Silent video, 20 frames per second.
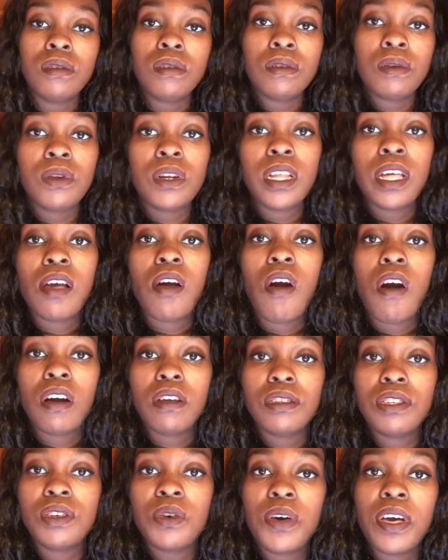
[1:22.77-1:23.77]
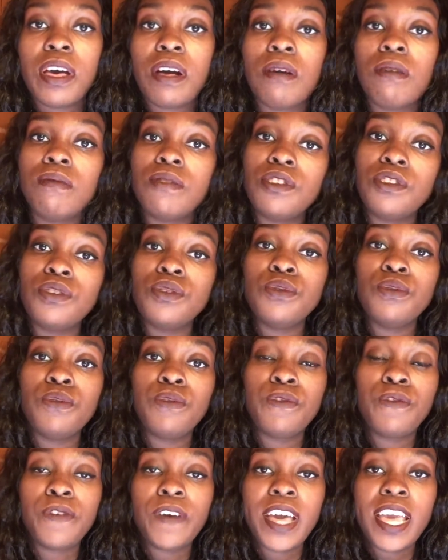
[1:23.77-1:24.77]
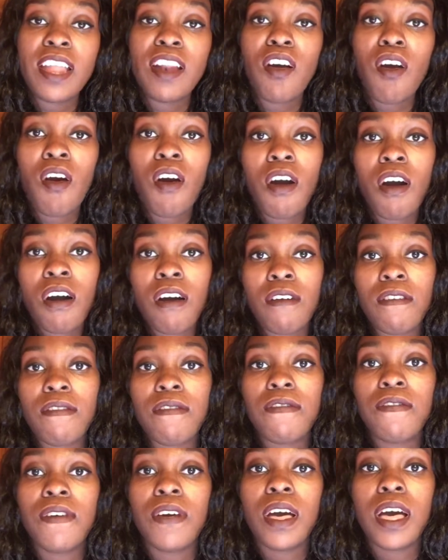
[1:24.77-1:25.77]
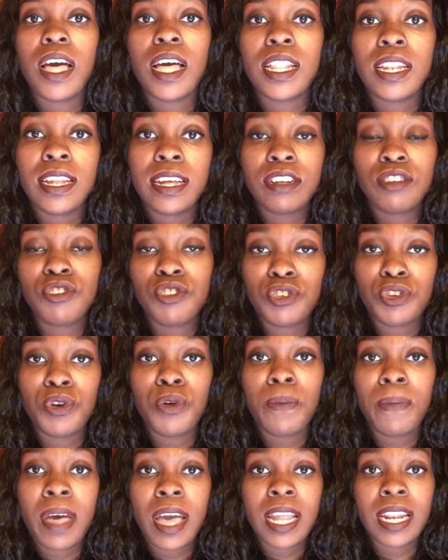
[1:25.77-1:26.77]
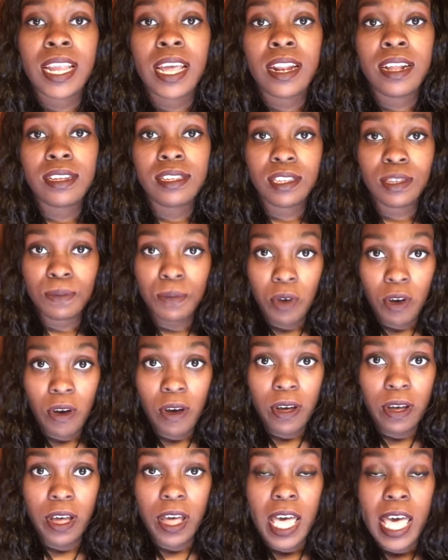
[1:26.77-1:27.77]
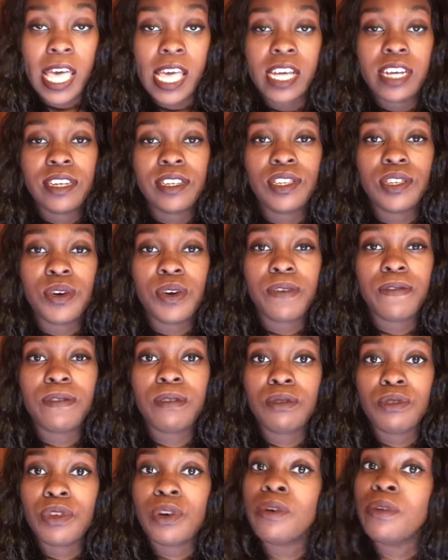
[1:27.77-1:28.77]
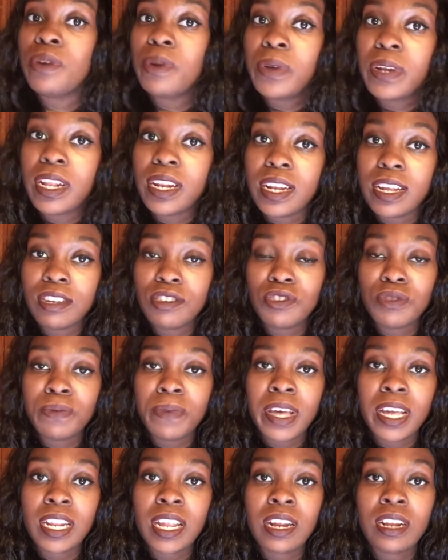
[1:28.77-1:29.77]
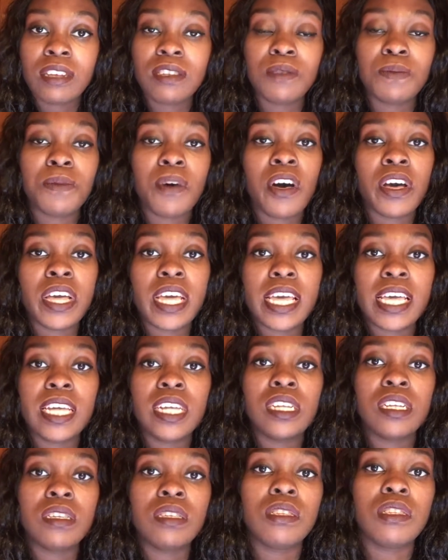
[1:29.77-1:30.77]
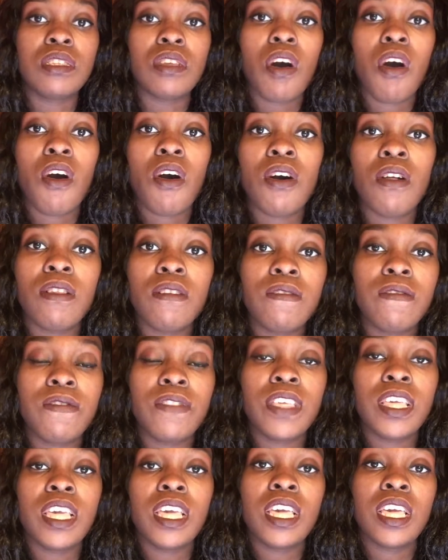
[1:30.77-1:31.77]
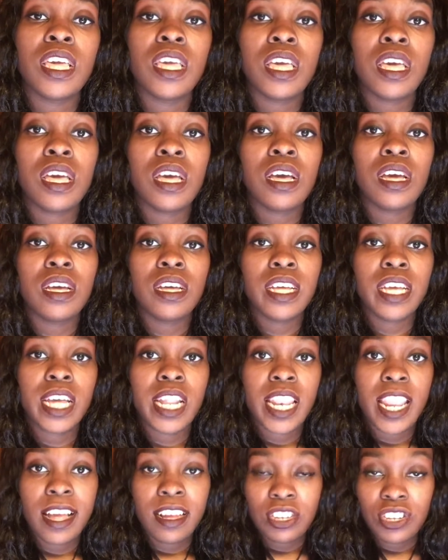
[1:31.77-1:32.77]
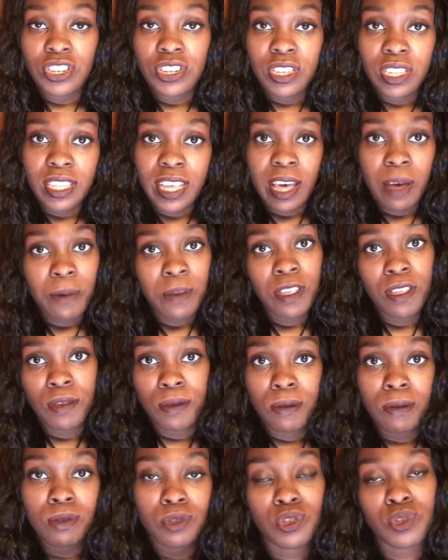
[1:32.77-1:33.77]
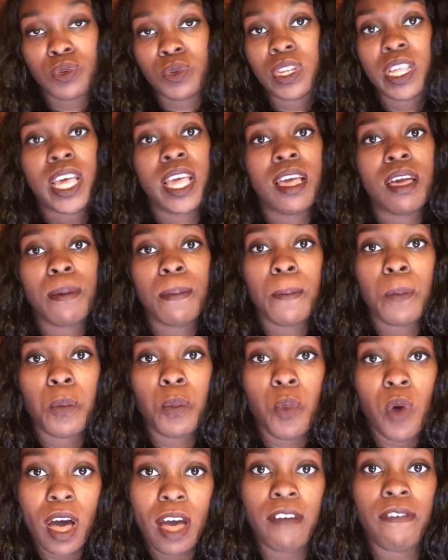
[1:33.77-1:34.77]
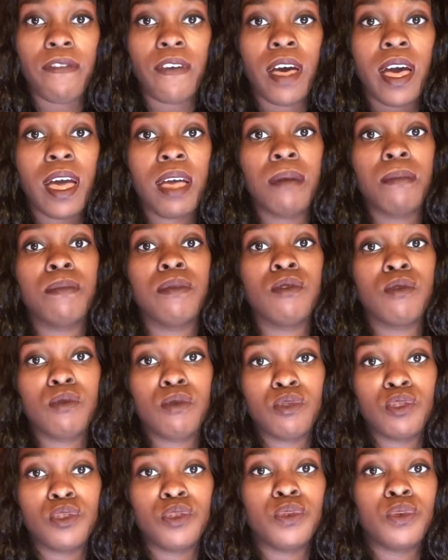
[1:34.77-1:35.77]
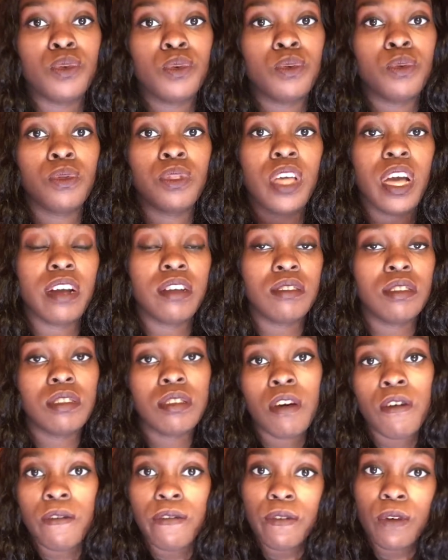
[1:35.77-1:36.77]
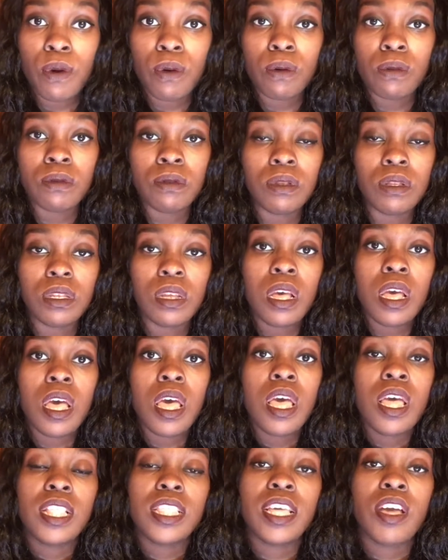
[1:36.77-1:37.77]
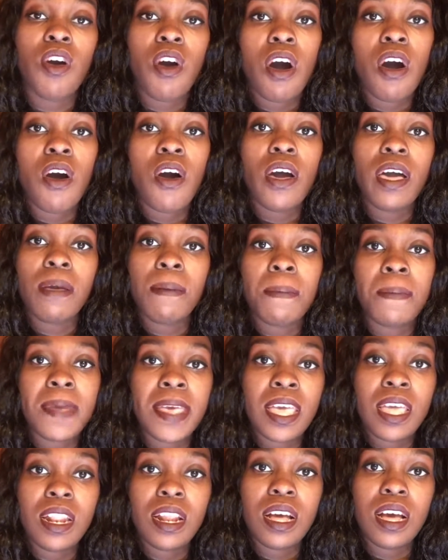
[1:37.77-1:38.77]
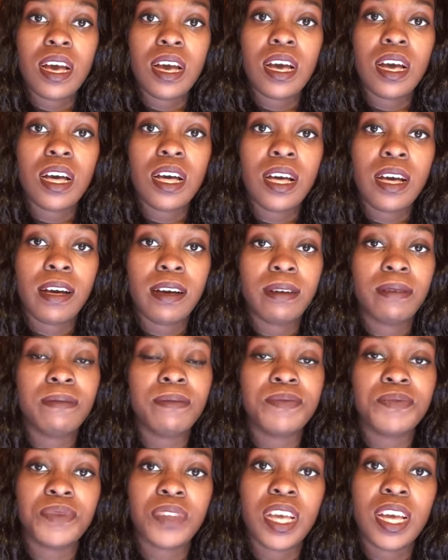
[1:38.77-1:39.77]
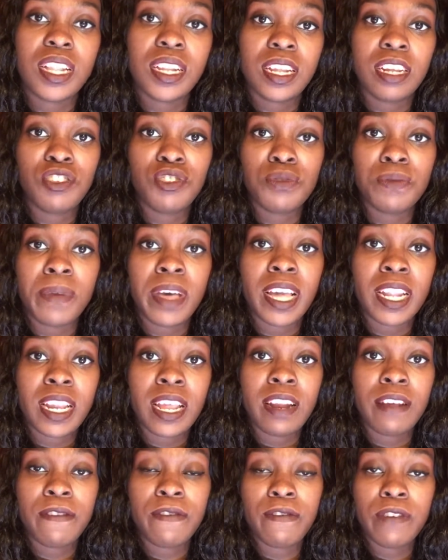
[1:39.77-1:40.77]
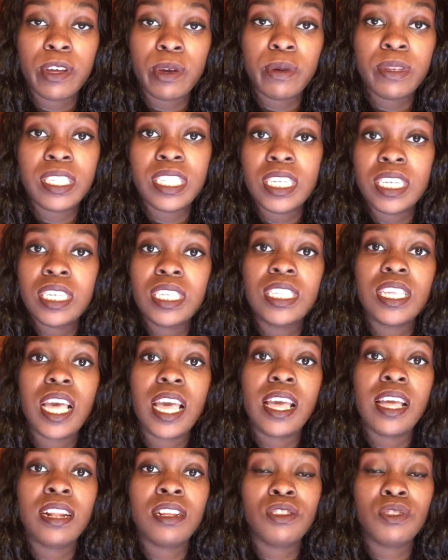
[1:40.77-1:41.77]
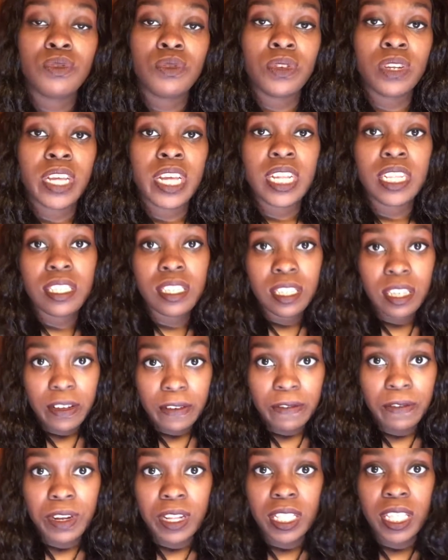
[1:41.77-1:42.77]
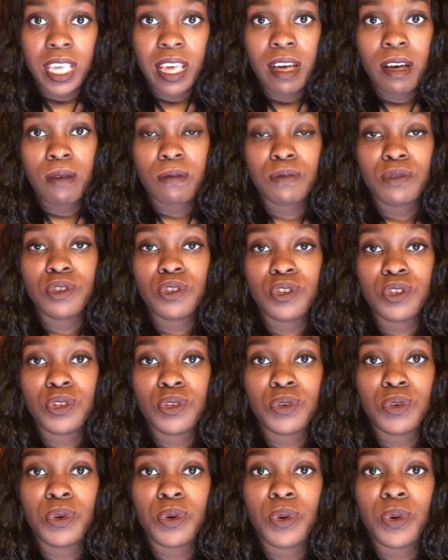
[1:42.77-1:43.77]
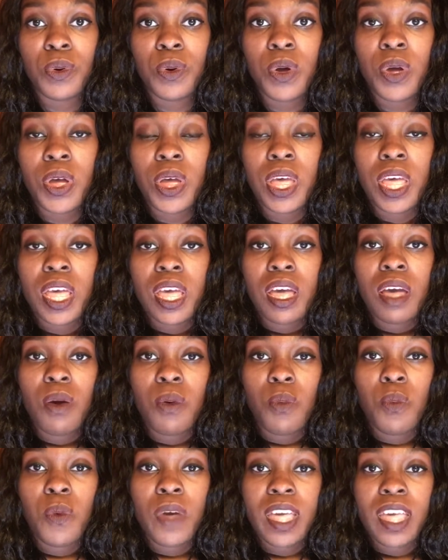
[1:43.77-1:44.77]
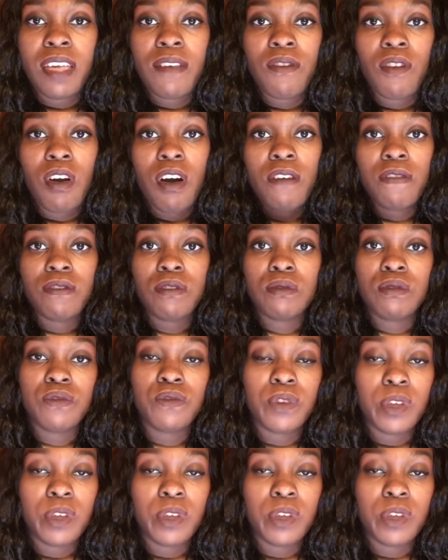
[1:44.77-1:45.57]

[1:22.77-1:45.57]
Sodalite also helps to fight off electromagnetic smog. So if you don't know what electromagnetic smog is, all of the connections that we use, so like Wi-Fi, Bluetooth, our cell phones, they all emit electromagnetic frequencies, and sodalite definitely helps to wave off those